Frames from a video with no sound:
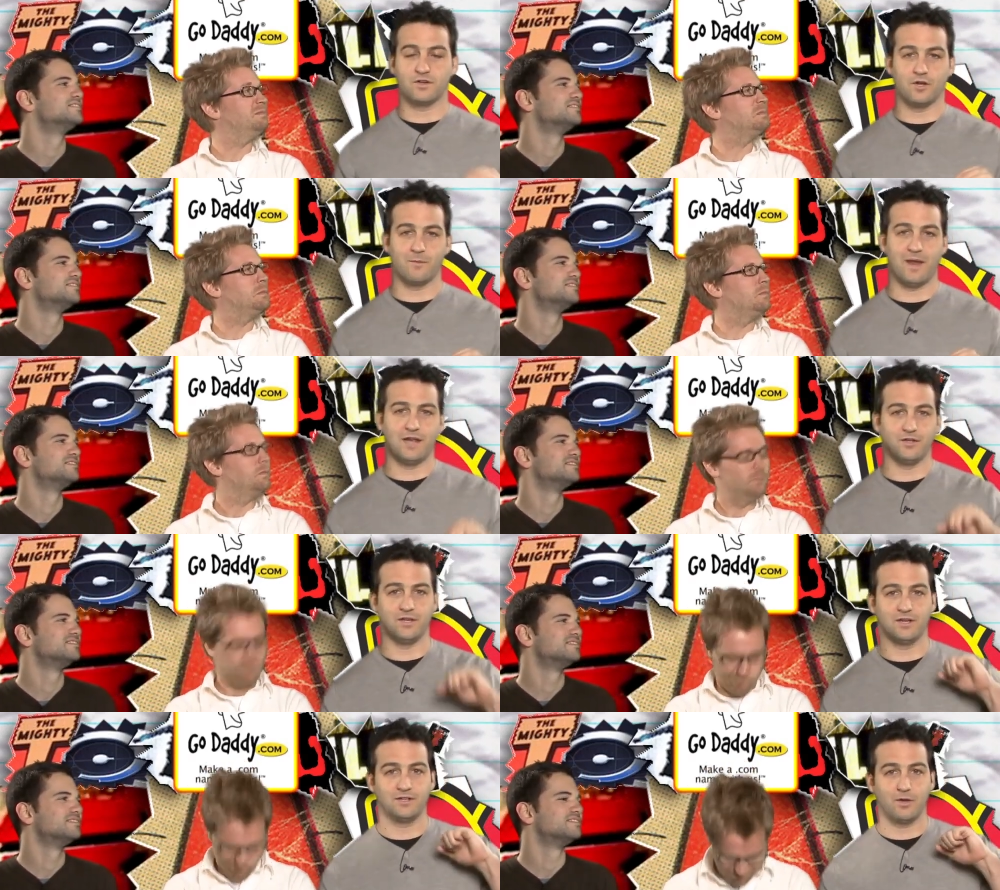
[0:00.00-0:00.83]
Speaker 1: a domain,
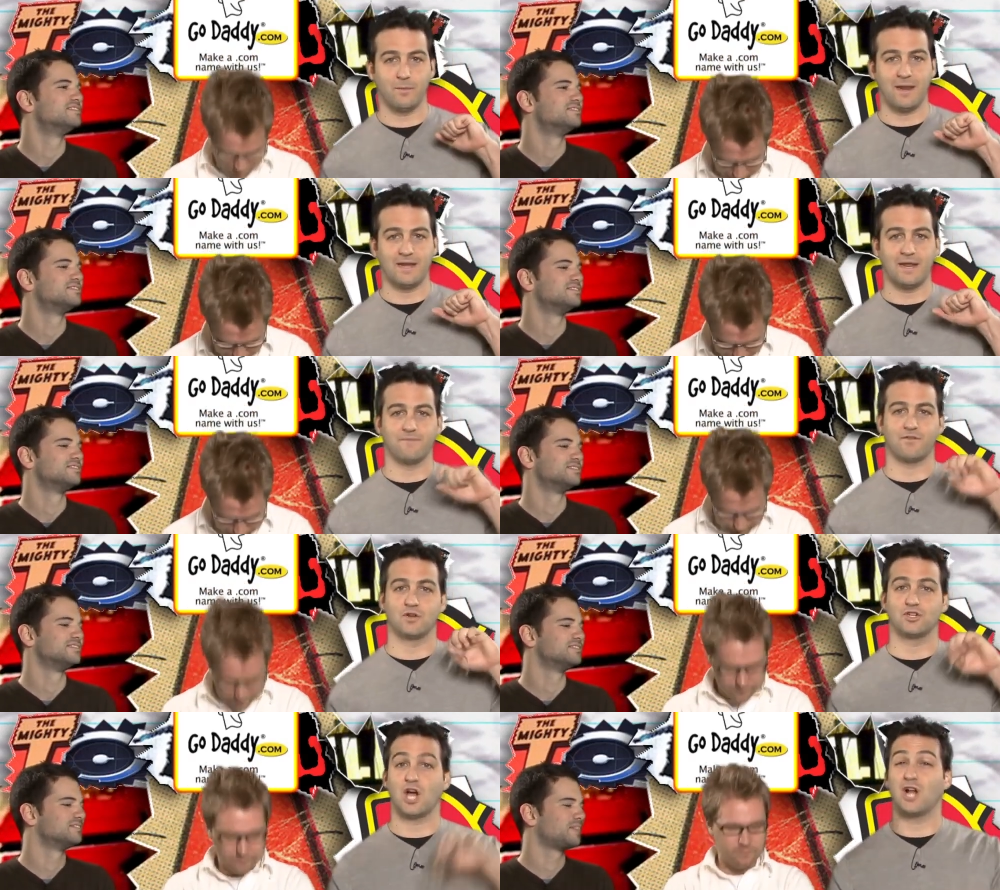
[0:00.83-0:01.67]
you can get a domain name
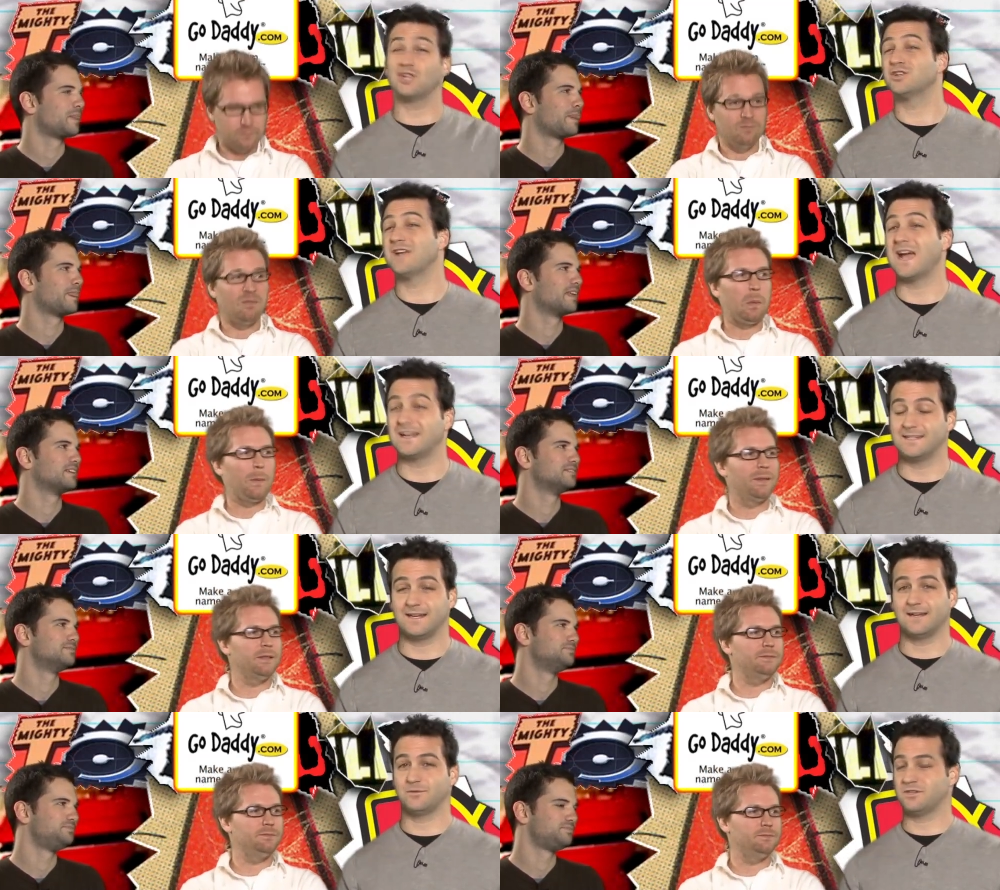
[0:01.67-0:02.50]
for
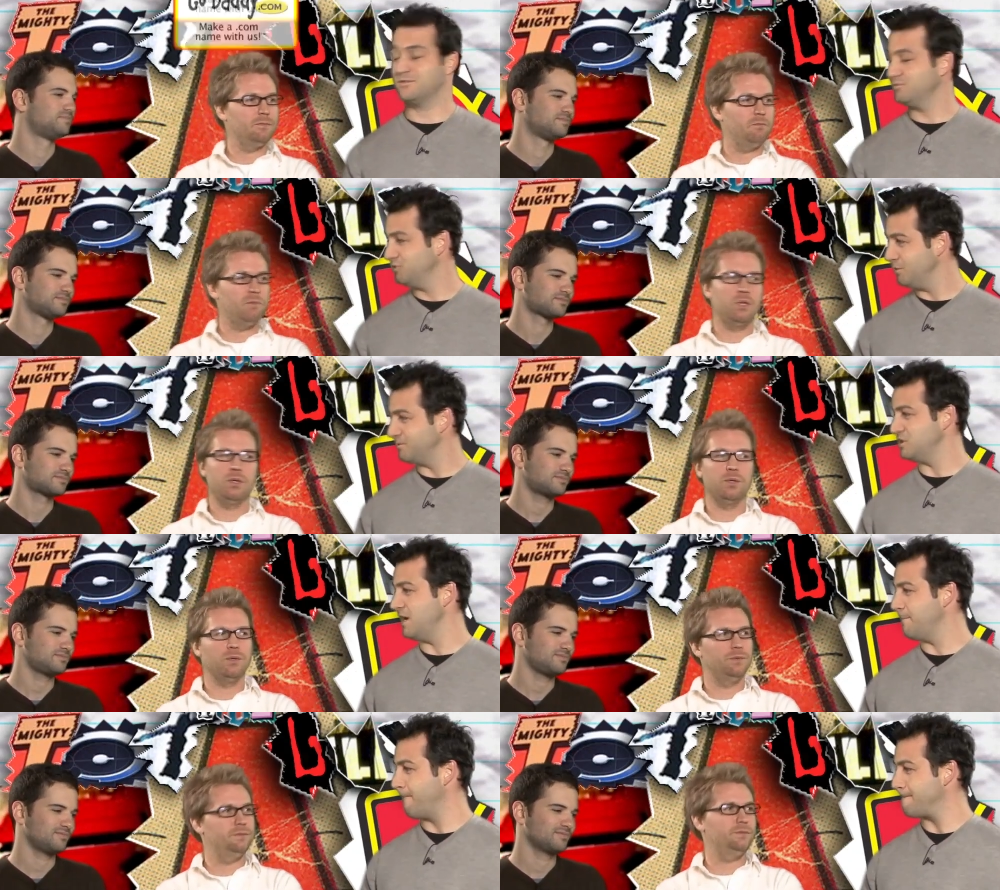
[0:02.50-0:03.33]
$1.99, which is super
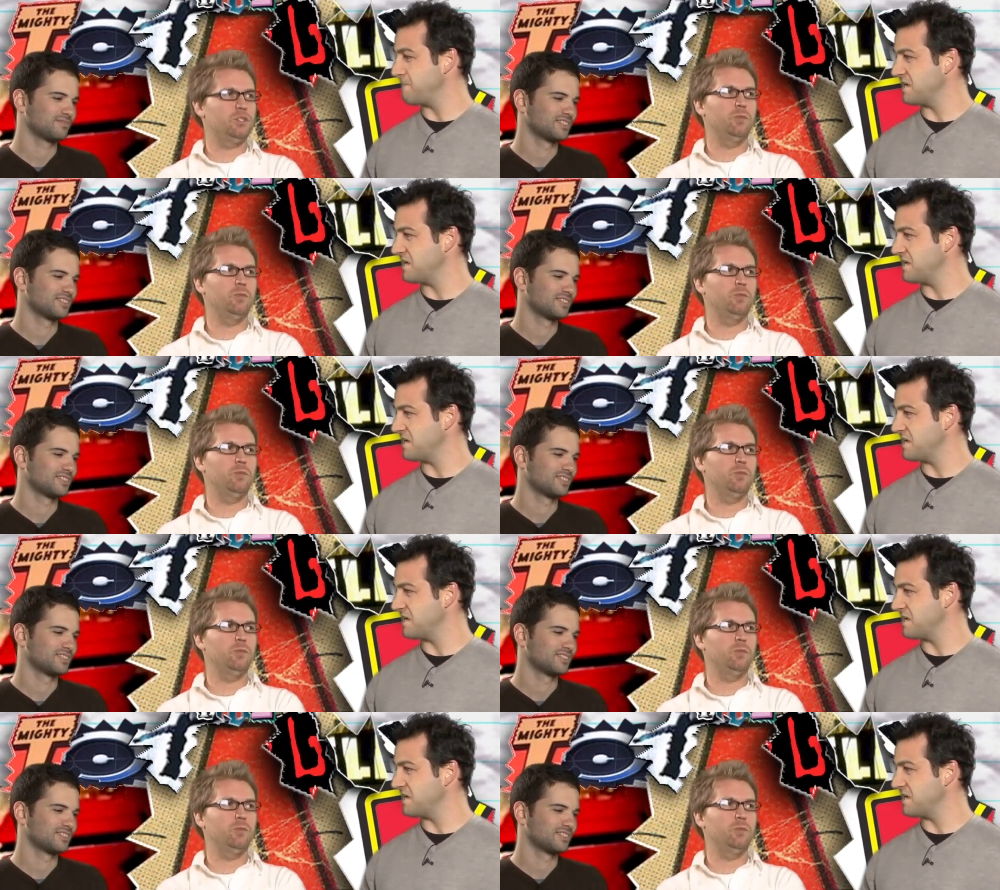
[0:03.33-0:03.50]
cheap.